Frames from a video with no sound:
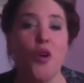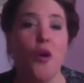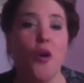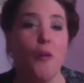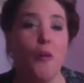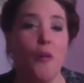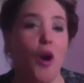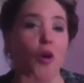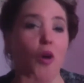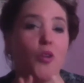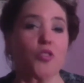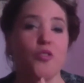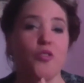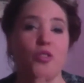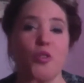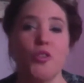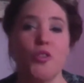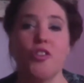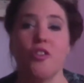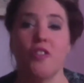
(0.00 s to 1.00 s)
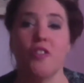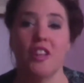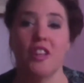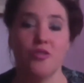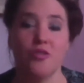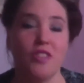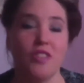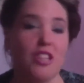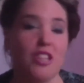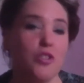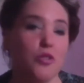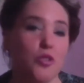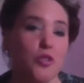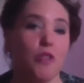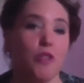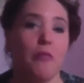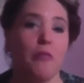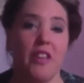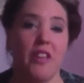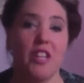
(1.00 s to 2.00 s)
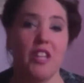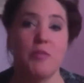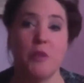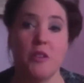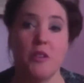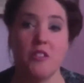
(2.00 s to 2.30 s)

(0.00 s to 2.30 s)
a bit older and also as really she was talking about the experience